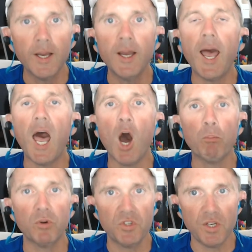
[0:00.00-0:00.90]

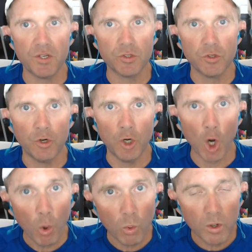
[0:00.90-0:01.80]
Alper says
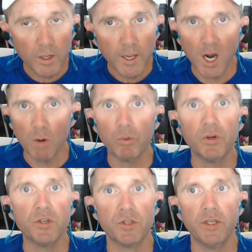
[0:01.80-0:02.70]
no. Alper
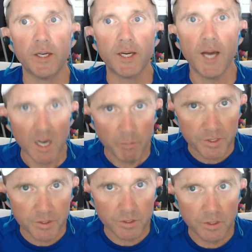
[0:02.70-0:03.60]
is the
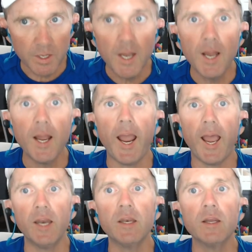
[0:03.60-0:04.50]
economist.
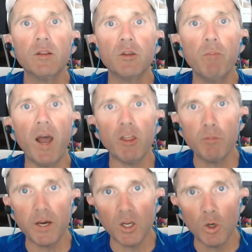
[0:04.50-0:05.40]
And the
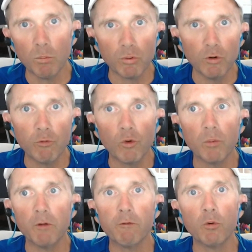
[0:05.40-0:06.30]
mathematical proof will
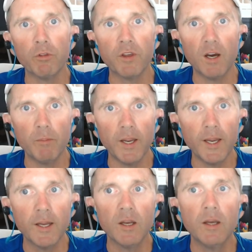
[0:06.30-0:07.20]
be forthcoming
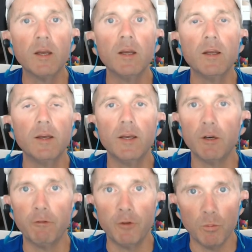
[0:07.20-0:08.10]
in a
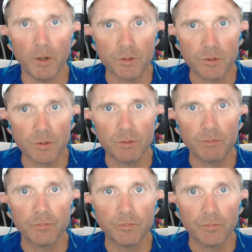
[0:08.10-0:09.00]
few months.
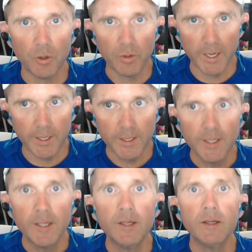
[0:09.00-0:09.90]
Okay?
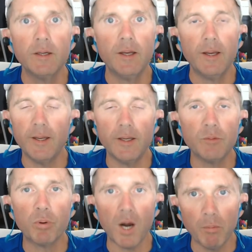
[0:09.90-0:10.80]
it
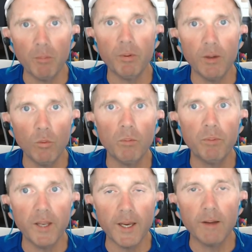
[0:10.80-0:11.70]
probably will
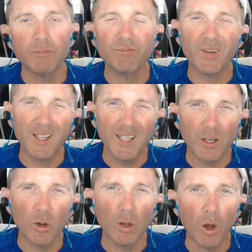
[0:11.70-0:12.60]
be a
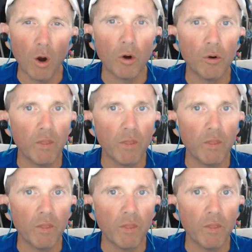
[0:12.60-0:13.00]
little longer than a